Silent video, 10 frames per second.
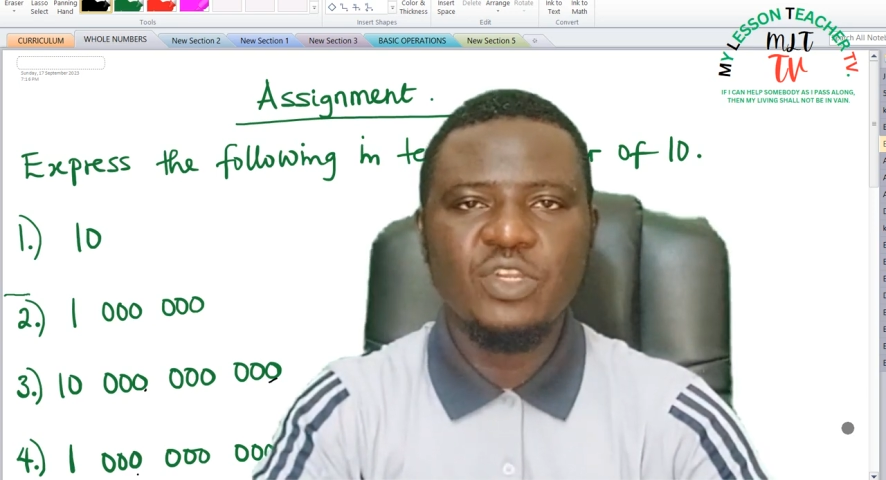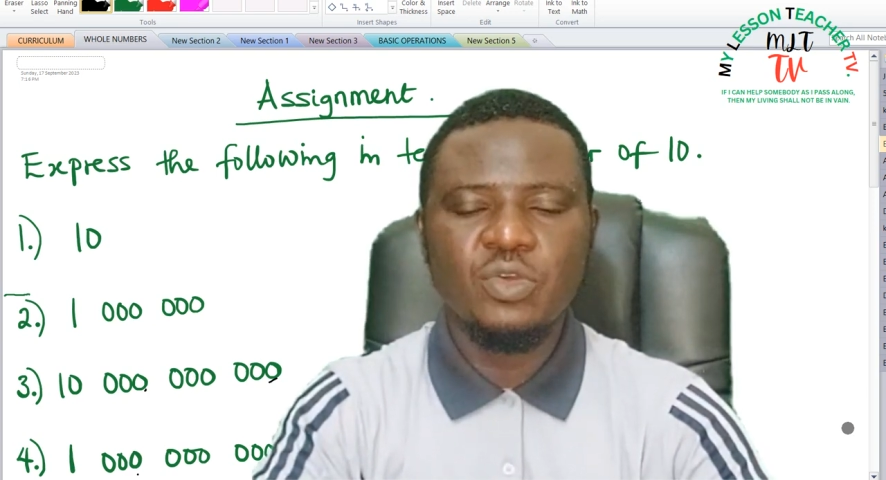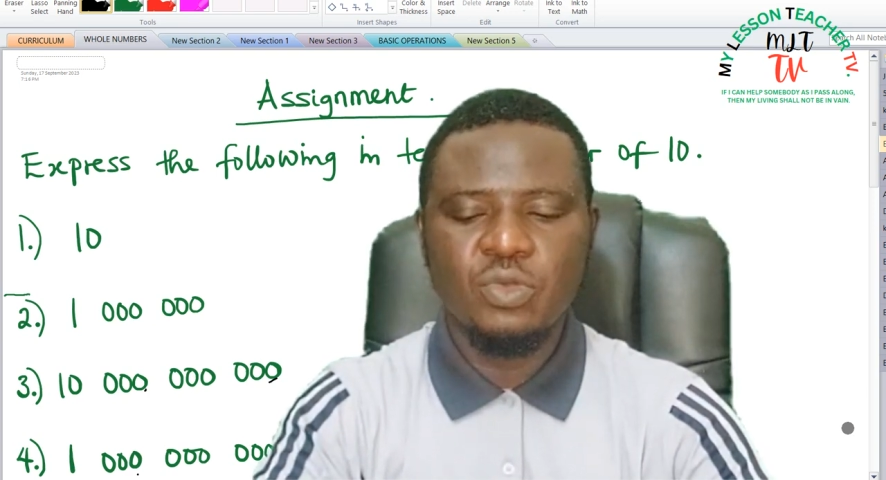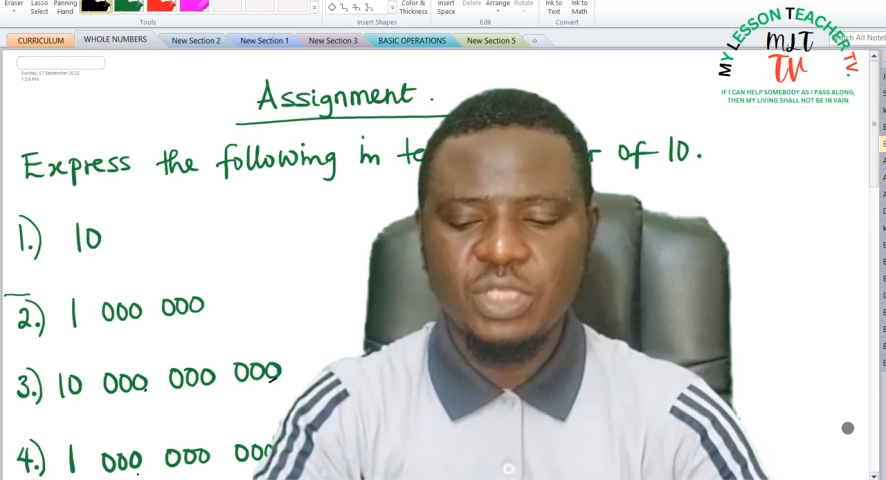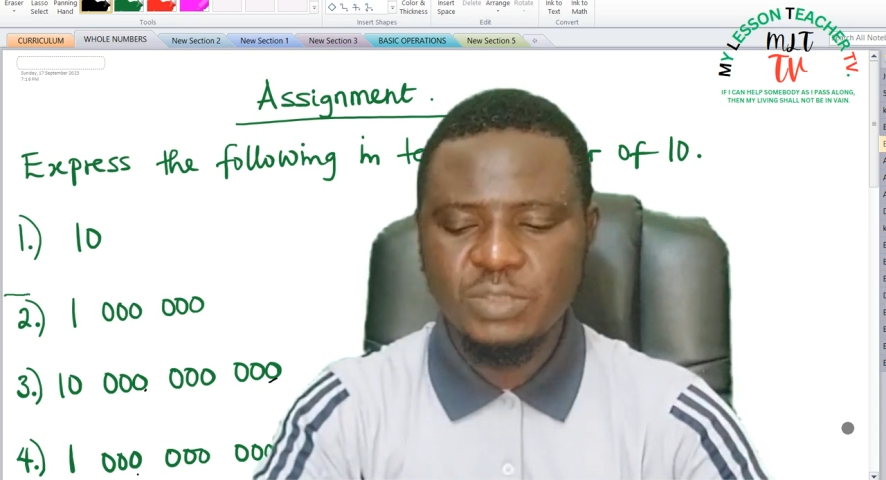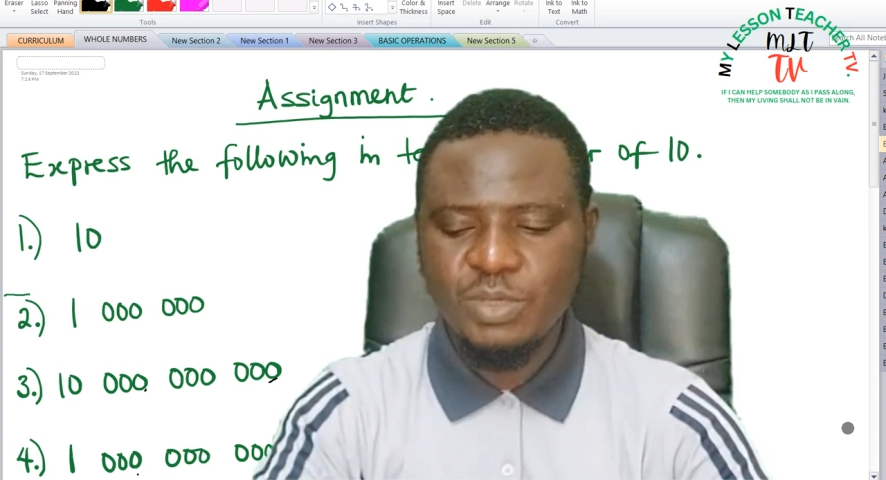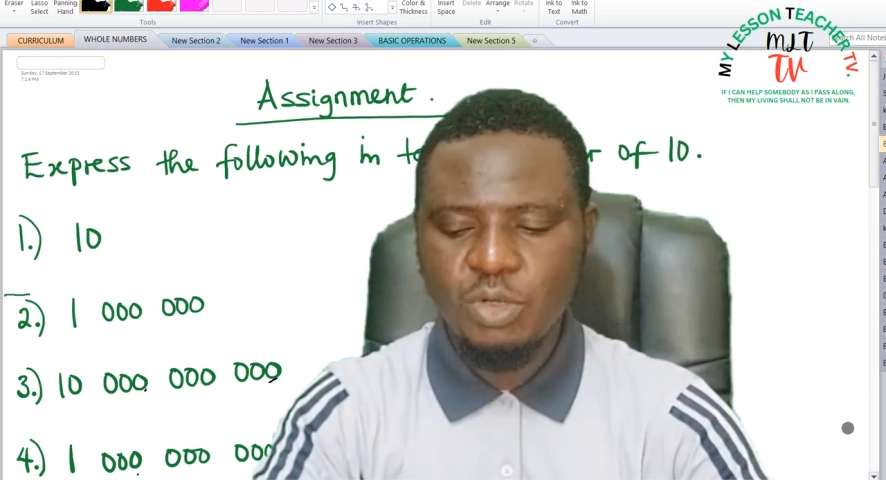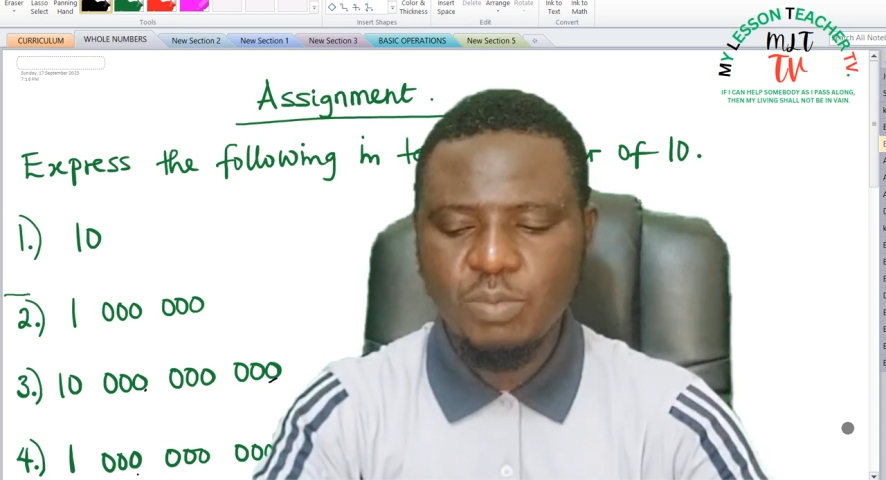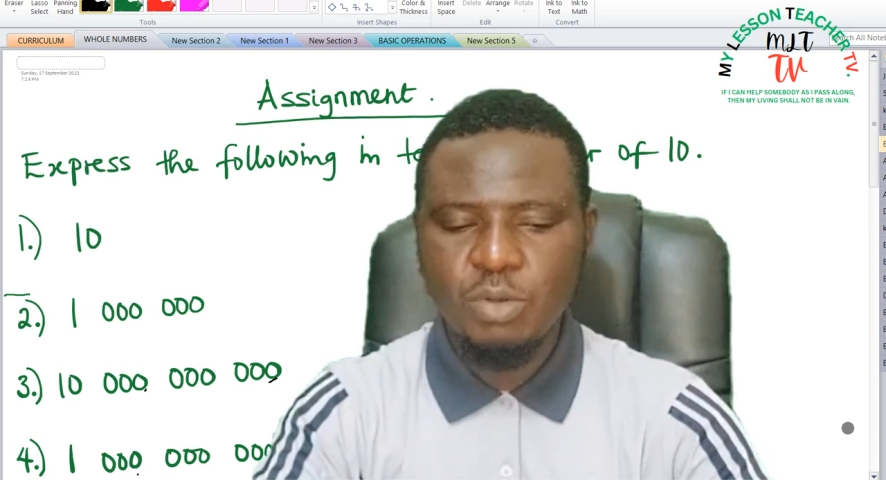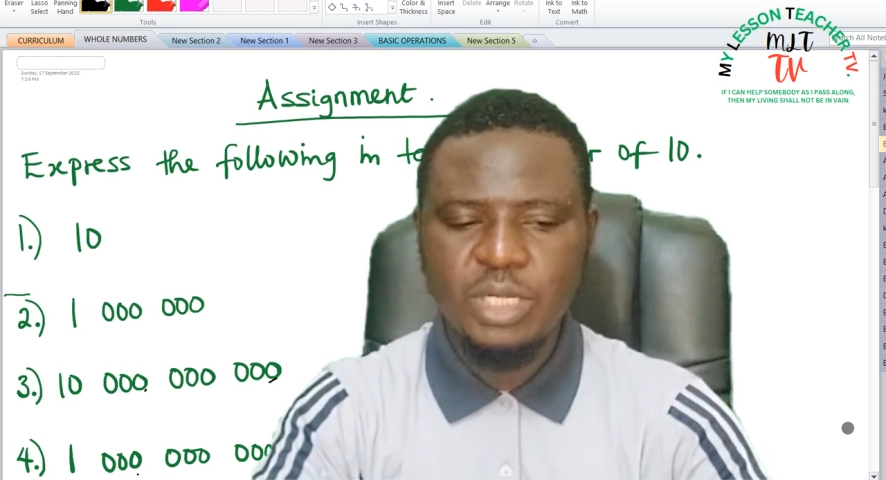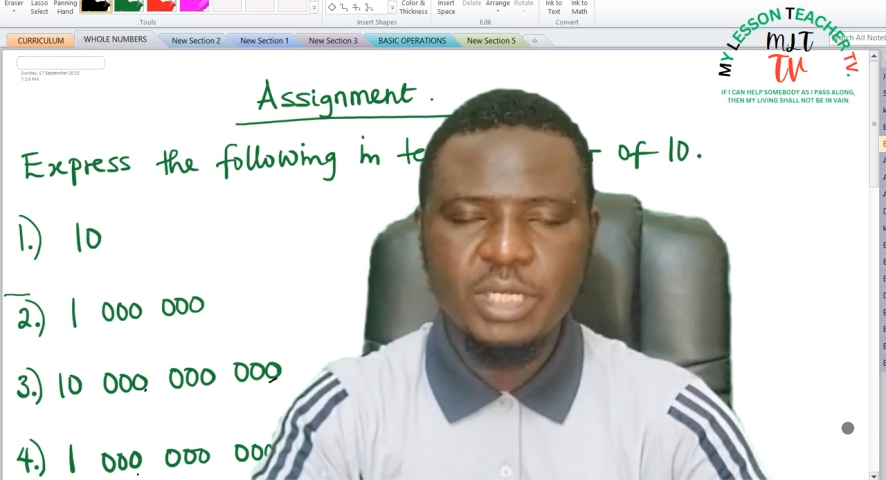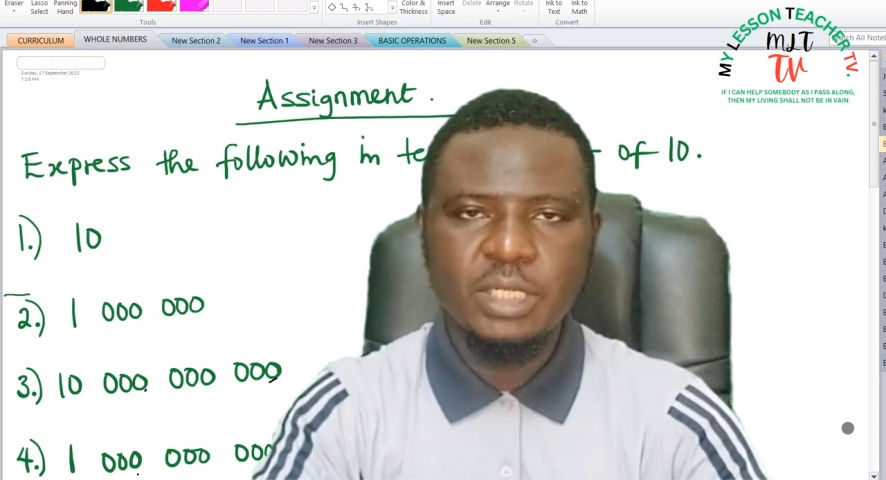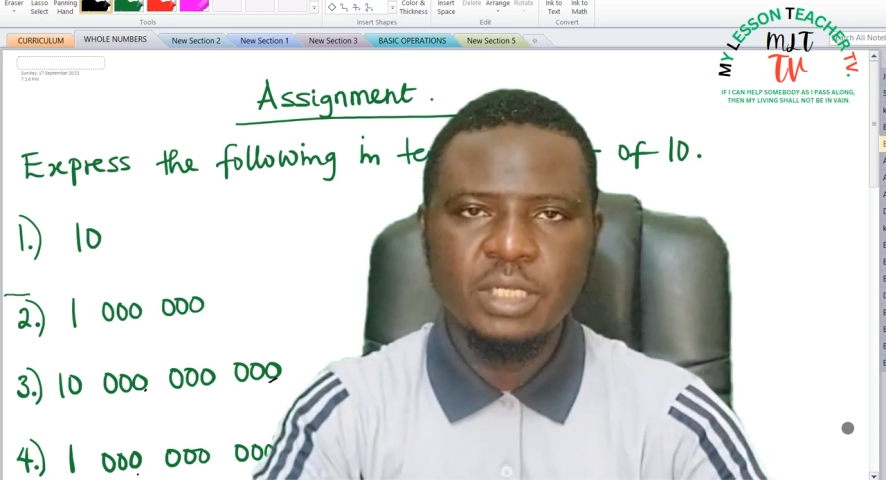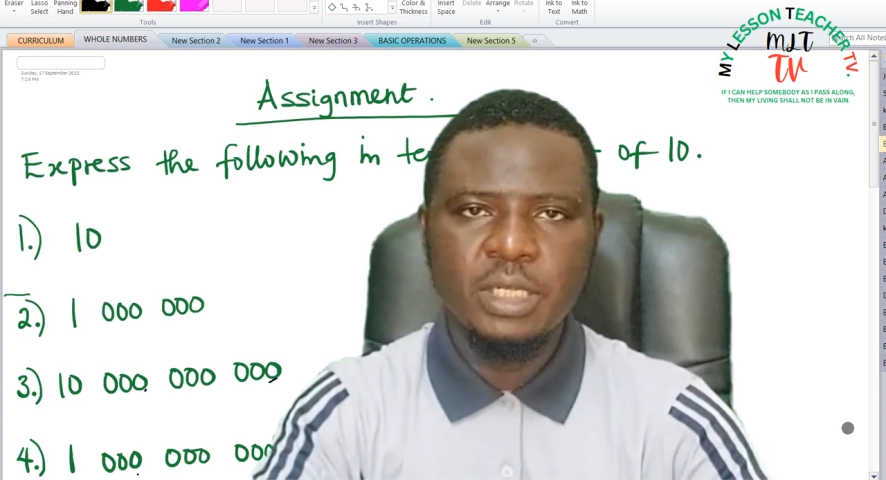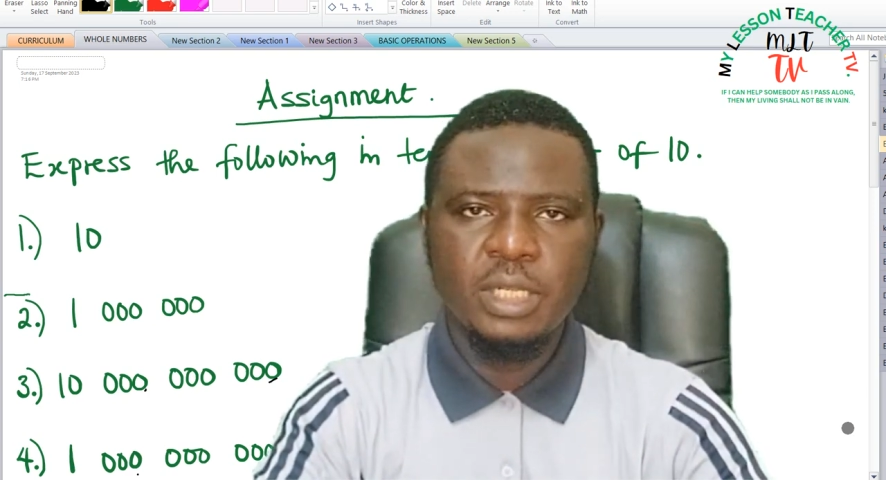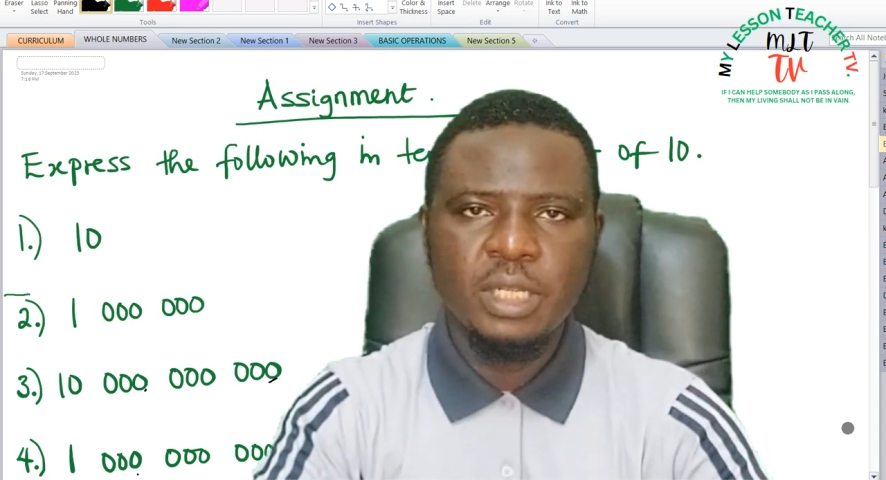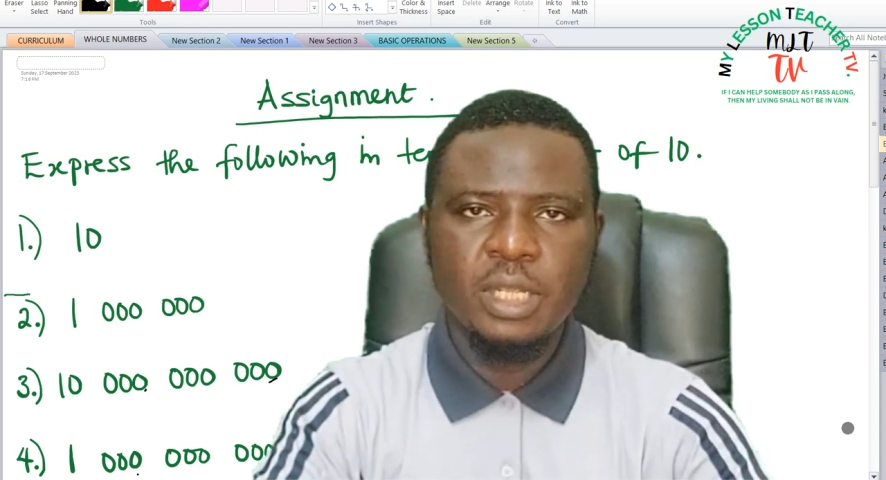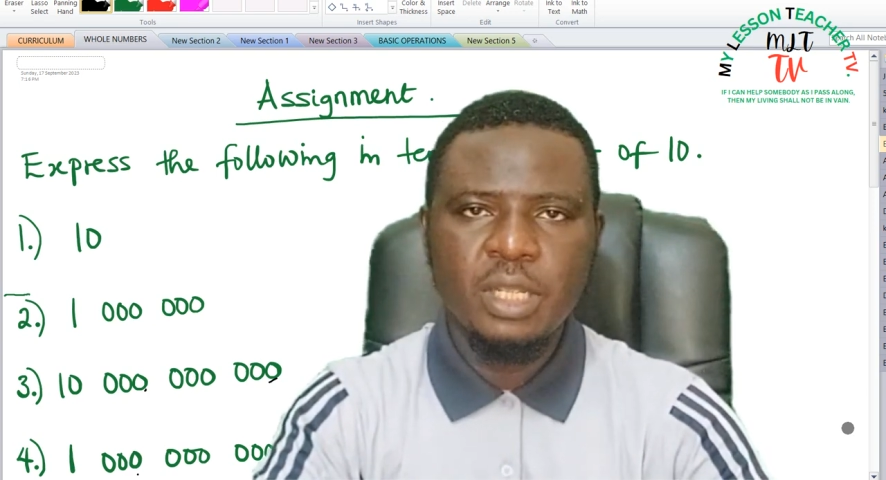new video is being uploaded.